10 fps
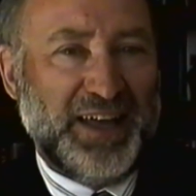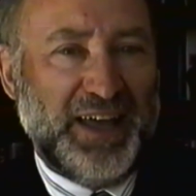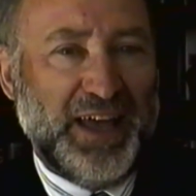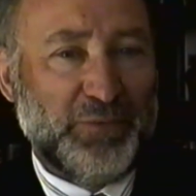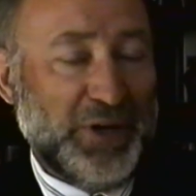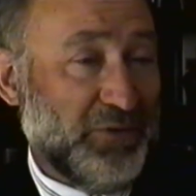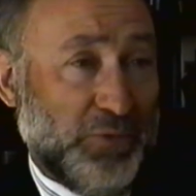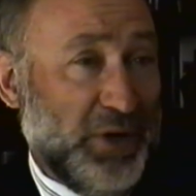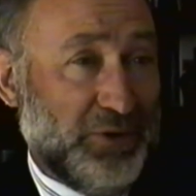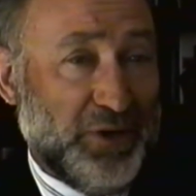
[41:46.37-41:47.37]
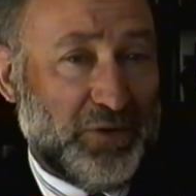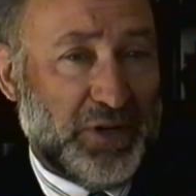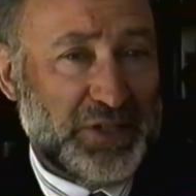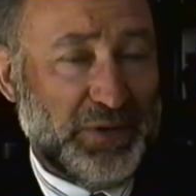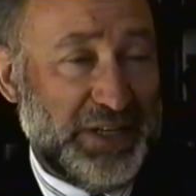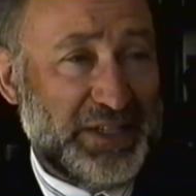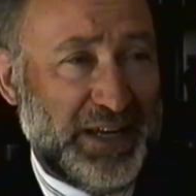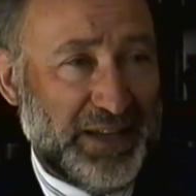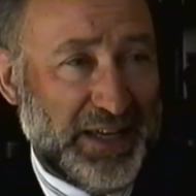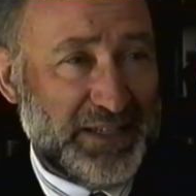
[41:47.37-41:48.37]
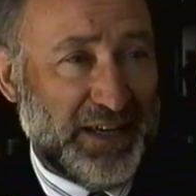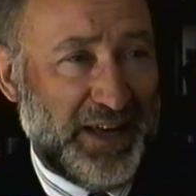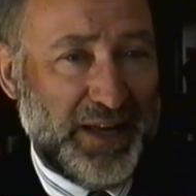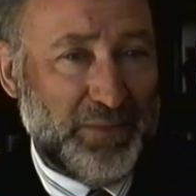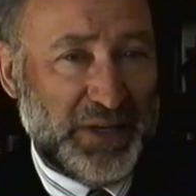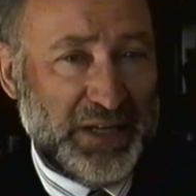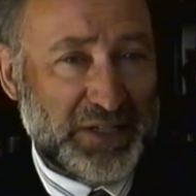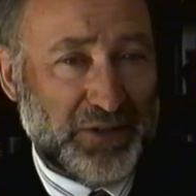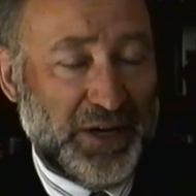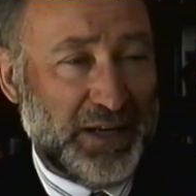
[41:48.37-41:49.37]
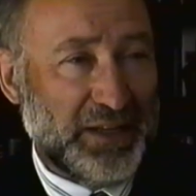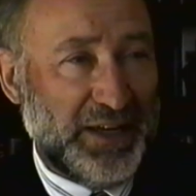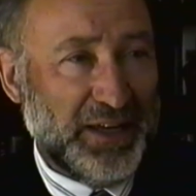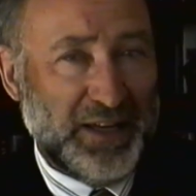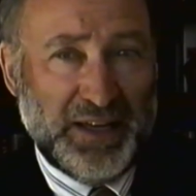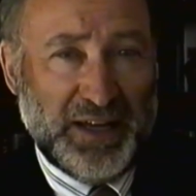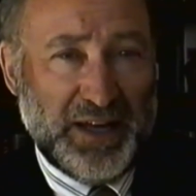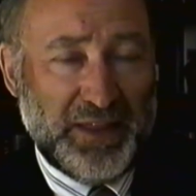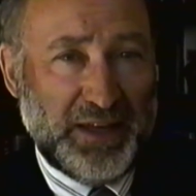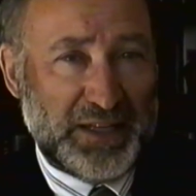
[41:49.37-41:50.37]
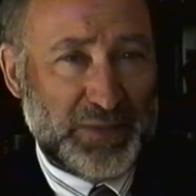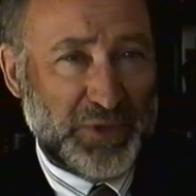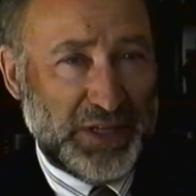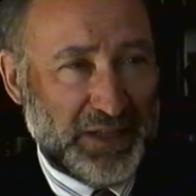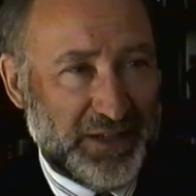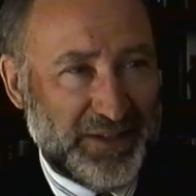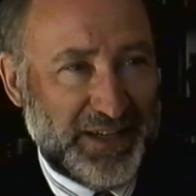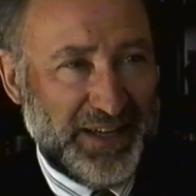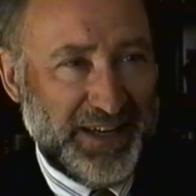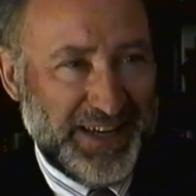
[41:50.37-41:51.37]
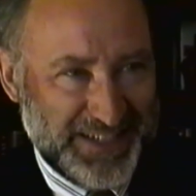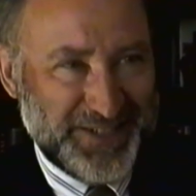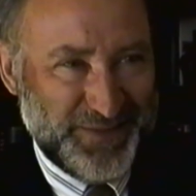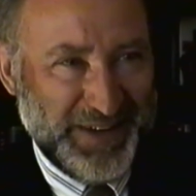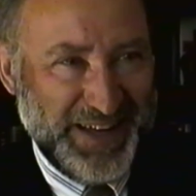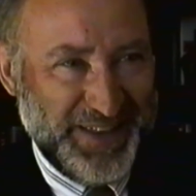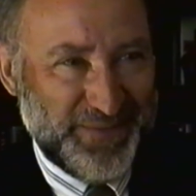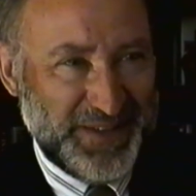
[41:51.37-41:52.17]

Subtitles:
And we don't know, of course, what he said at that time, but historically, I think it's pretty clear that he has stood by them.